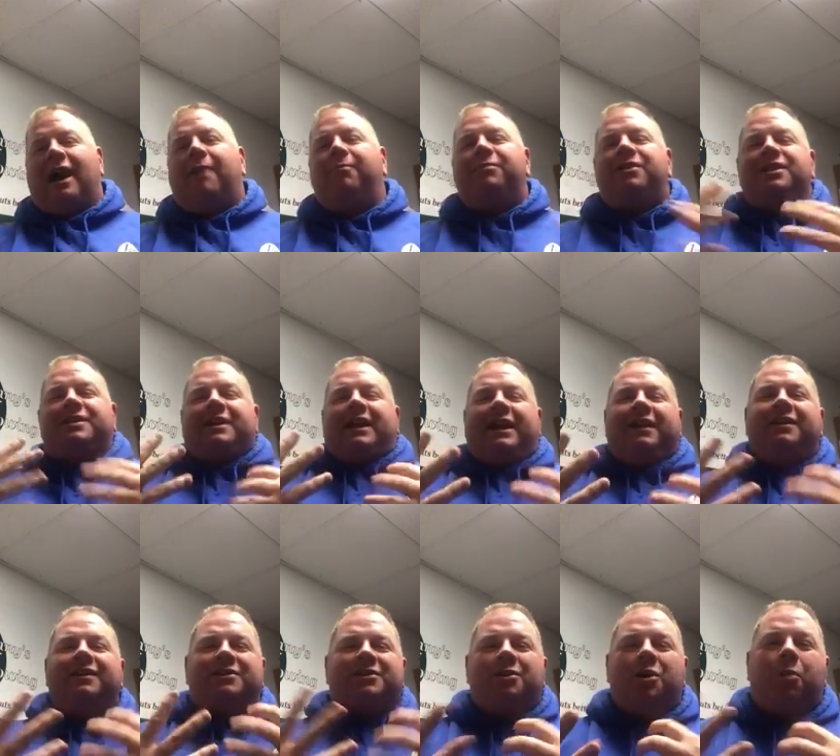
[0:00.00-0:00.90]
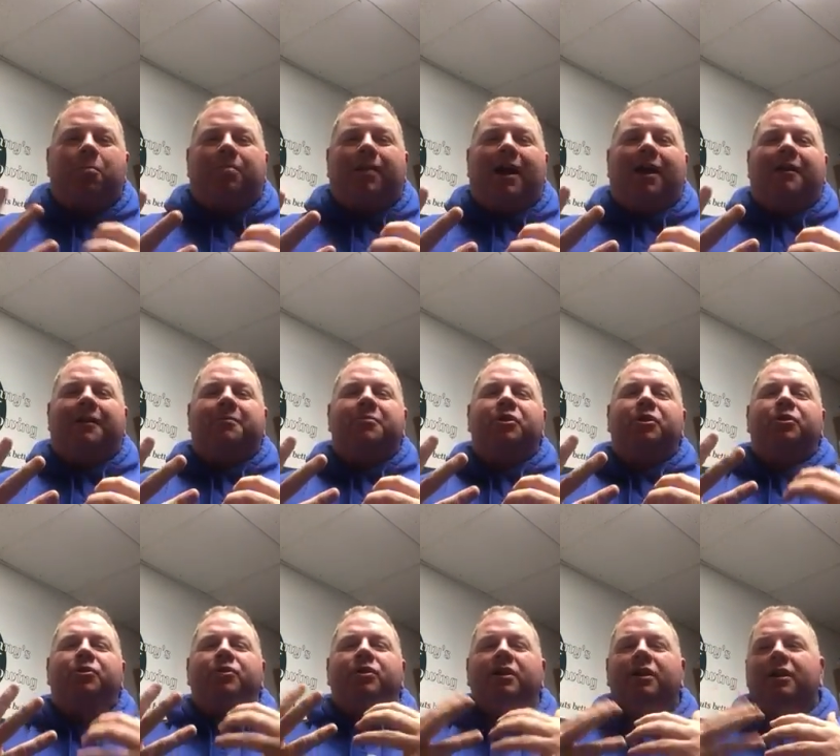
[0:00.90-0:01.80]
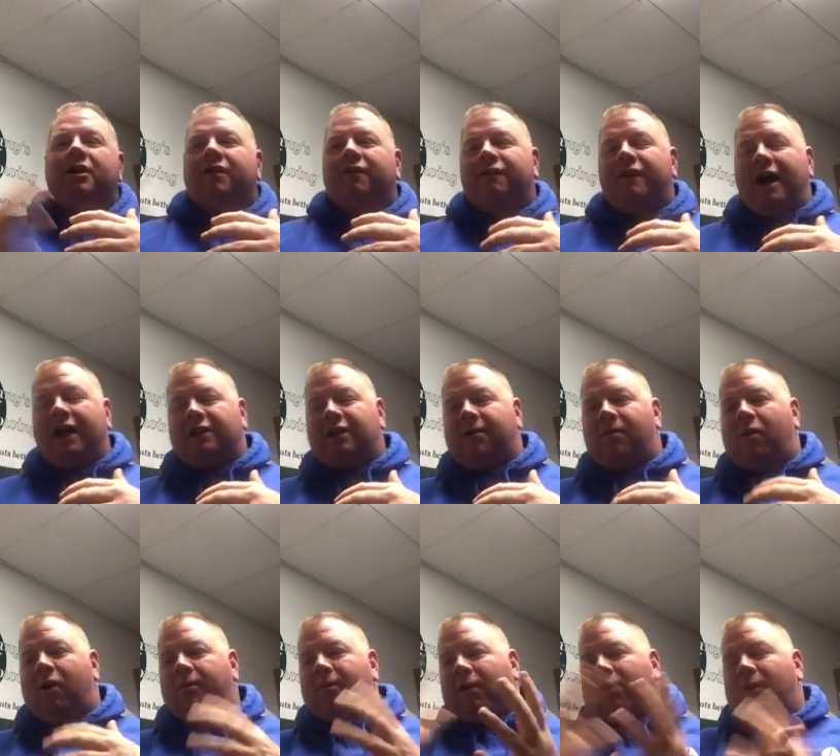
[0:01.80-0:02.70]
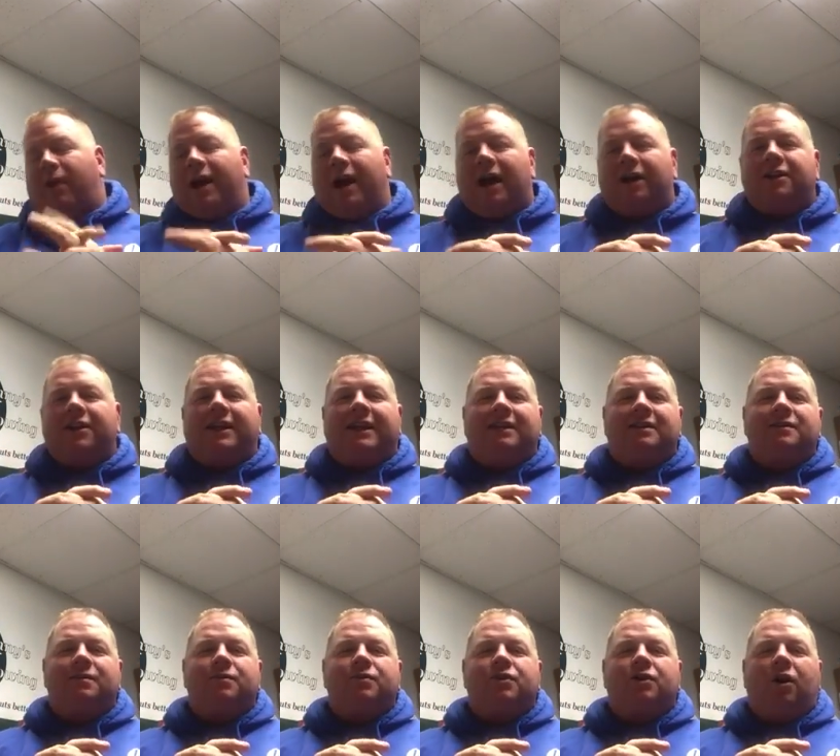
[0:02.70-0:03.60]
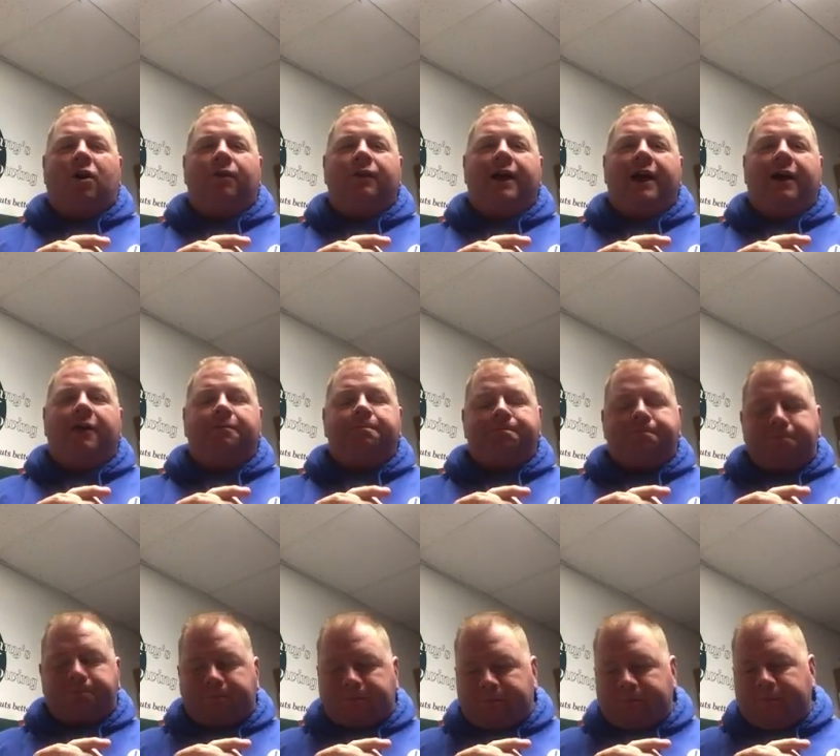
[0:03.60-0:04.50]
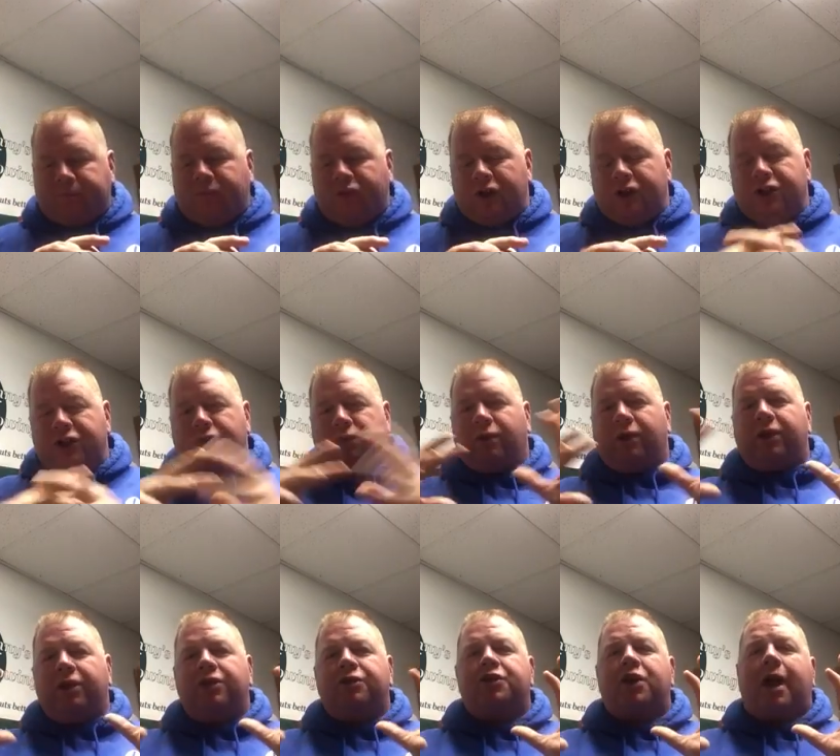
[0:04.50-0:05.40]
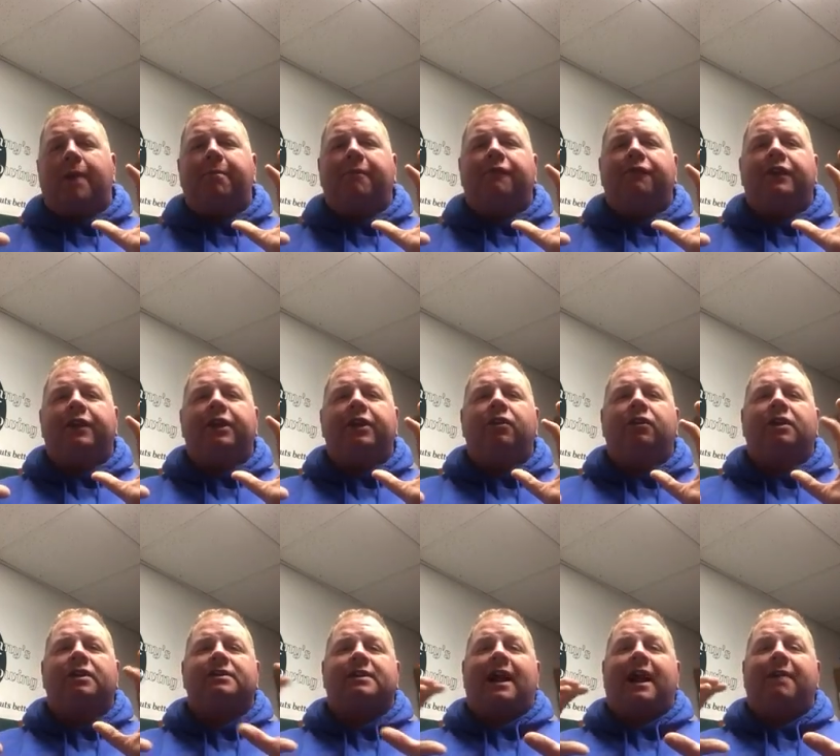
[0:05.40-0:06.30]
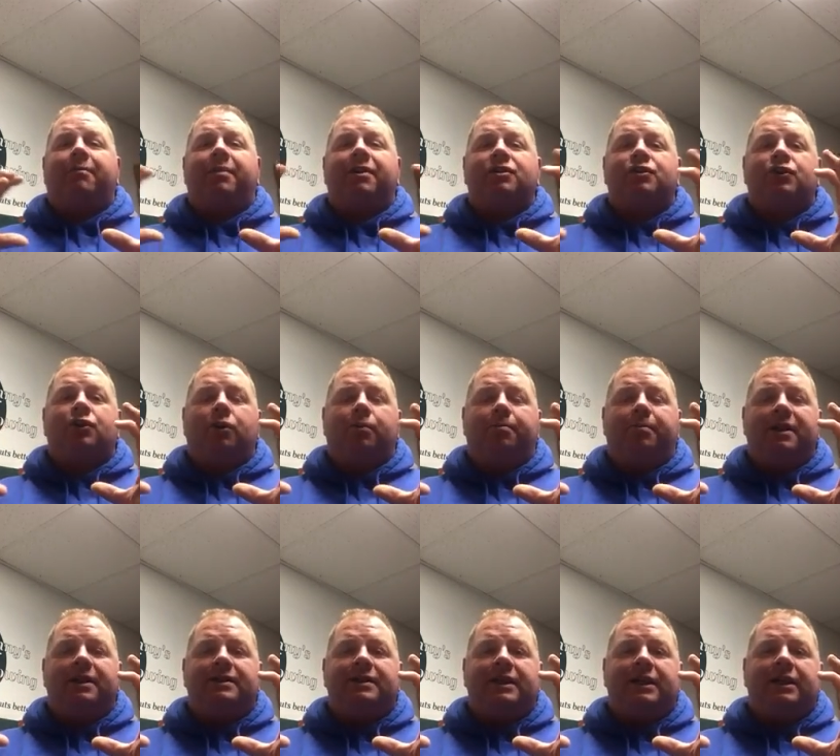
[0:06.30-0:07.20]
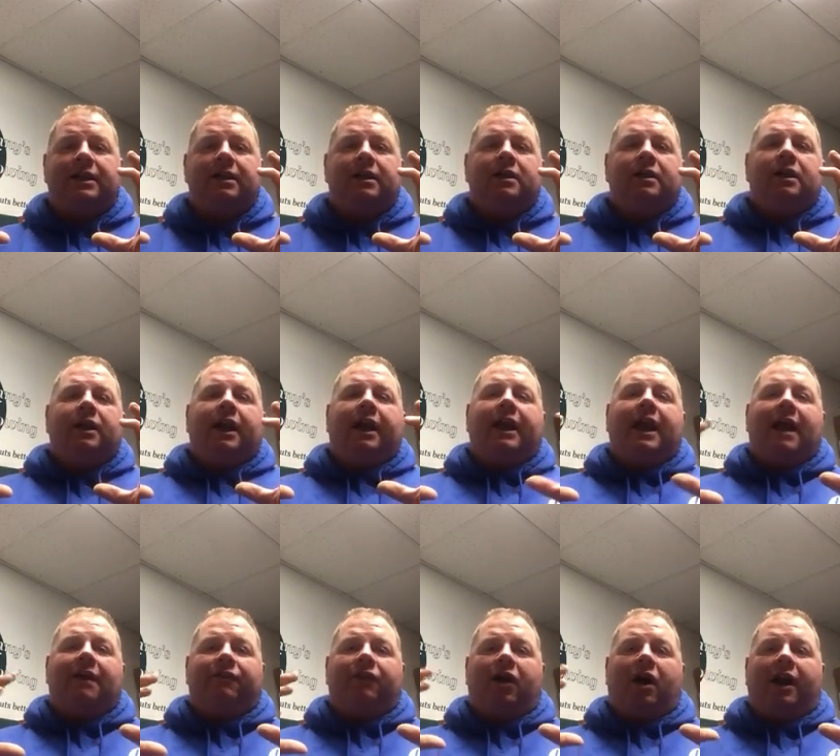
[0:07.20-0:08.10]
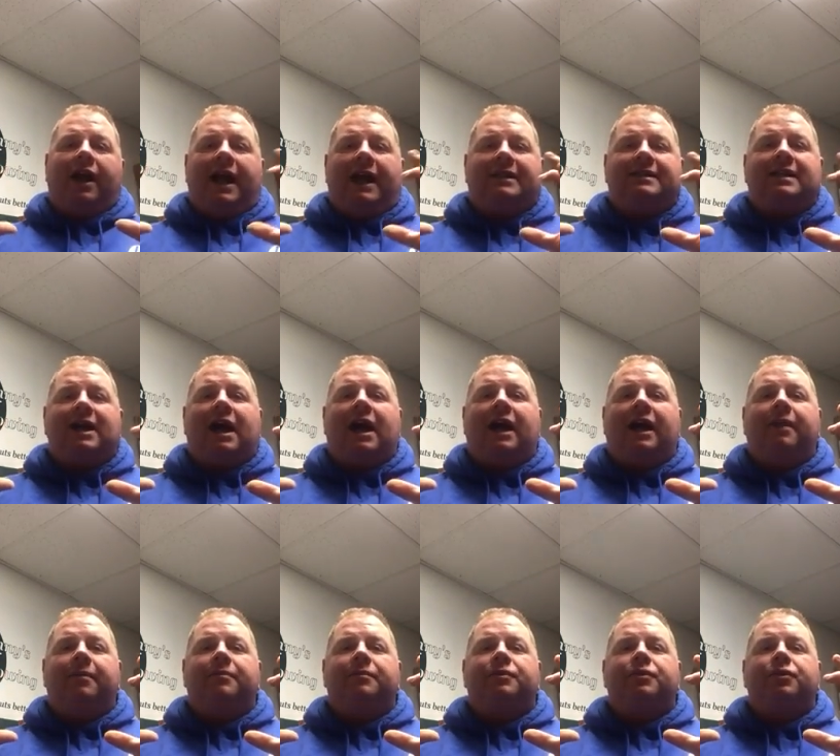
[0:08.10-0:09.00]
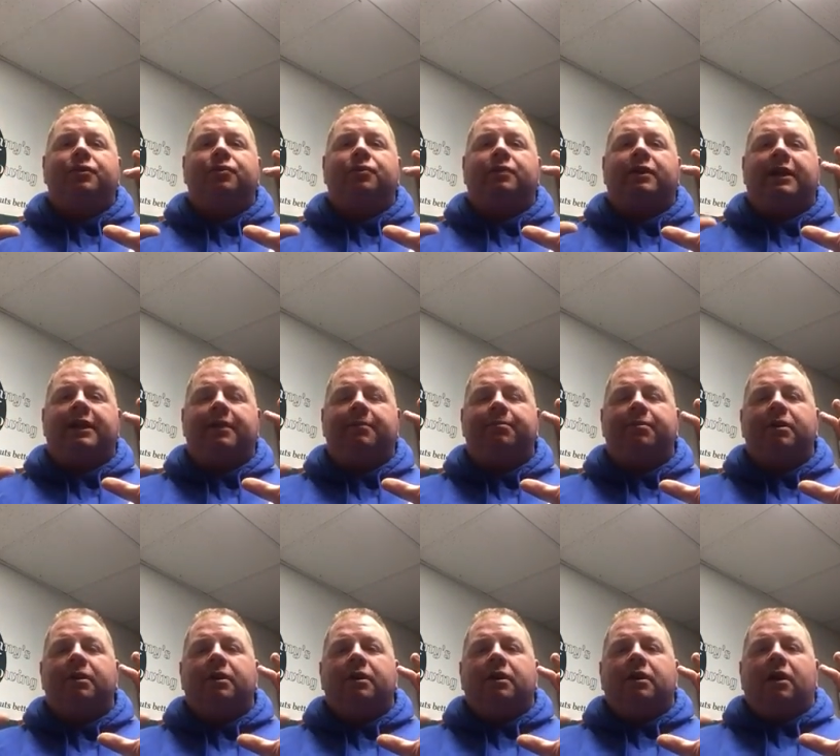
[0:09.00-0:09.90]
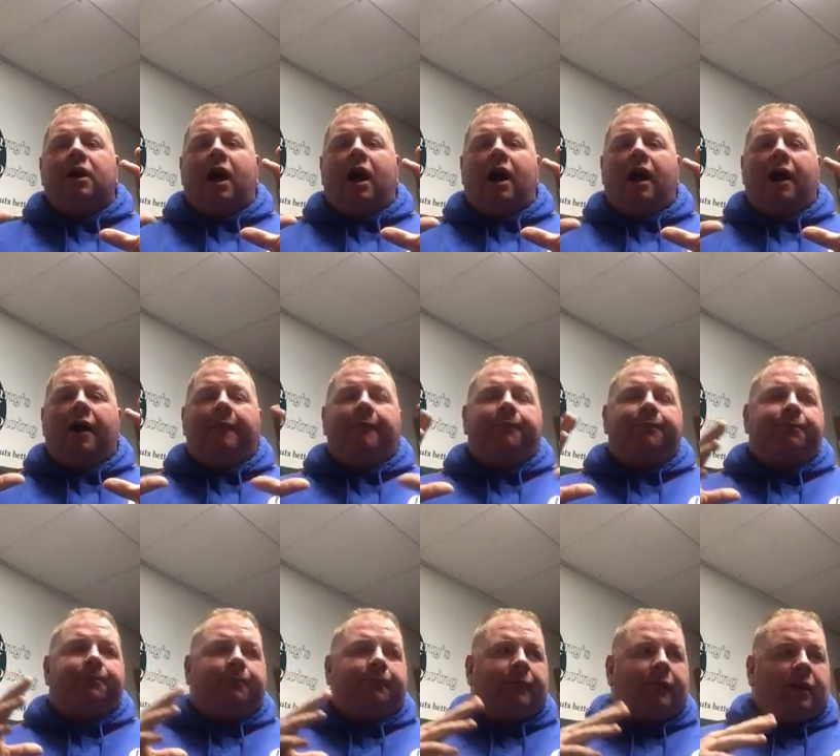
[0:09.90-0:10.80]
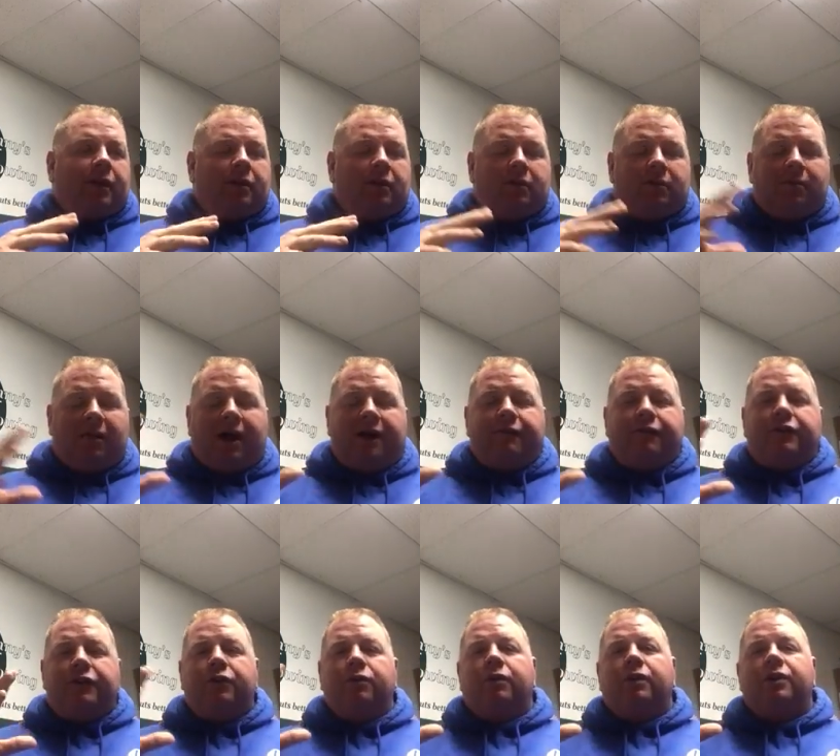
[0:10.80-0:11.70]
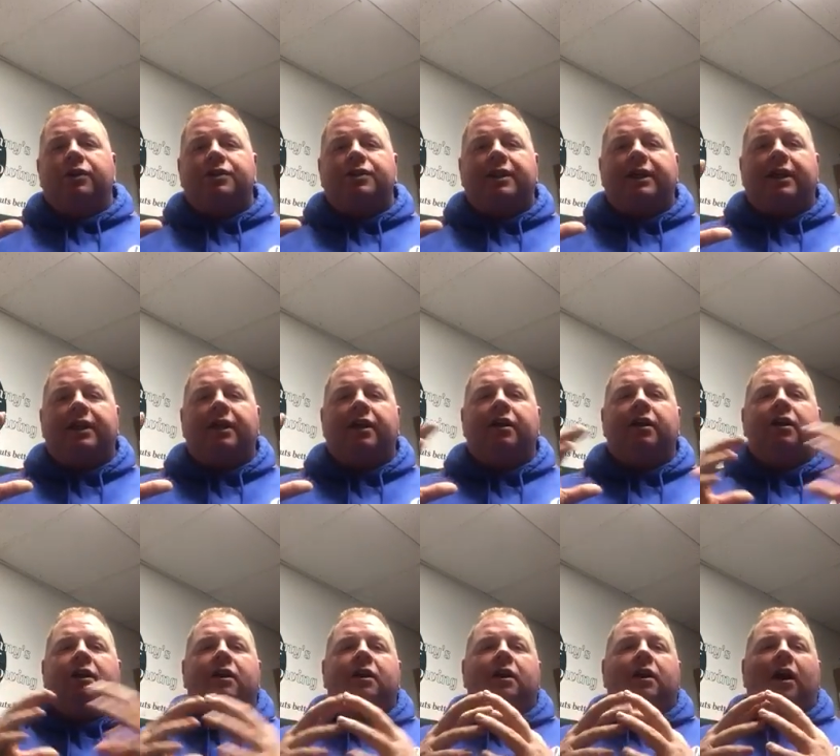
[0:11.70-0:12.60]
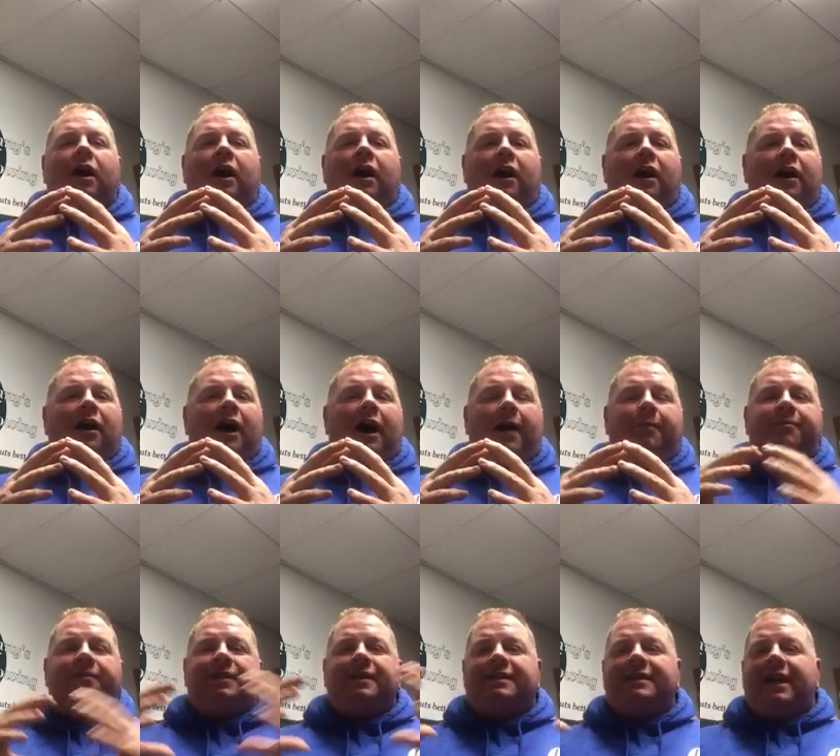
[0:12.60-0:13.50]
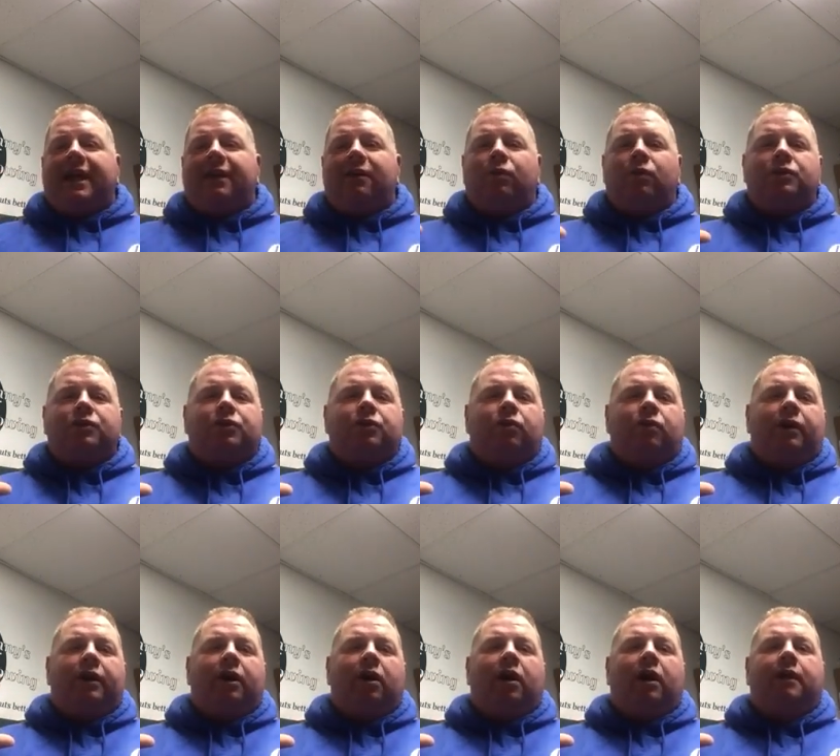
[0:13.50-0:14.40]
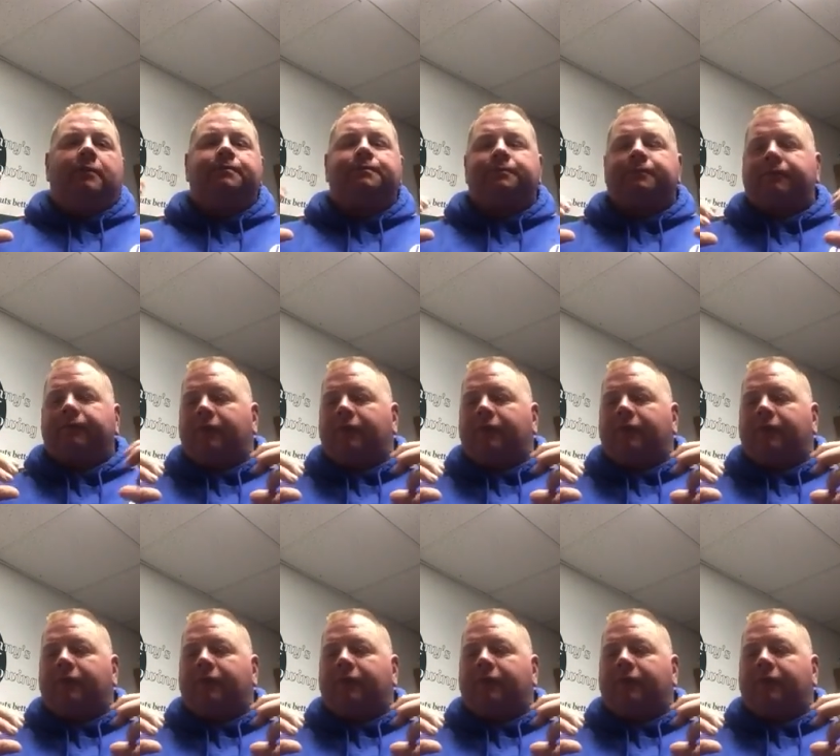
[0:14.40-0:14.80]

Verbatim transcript: eh, i'm just in the snow plowing mood in fact i'm on my way out to get some salt now i just wanted to drop a video because i've been so busy and have not had time to keep uh, my viewers here uh, up to date what's going on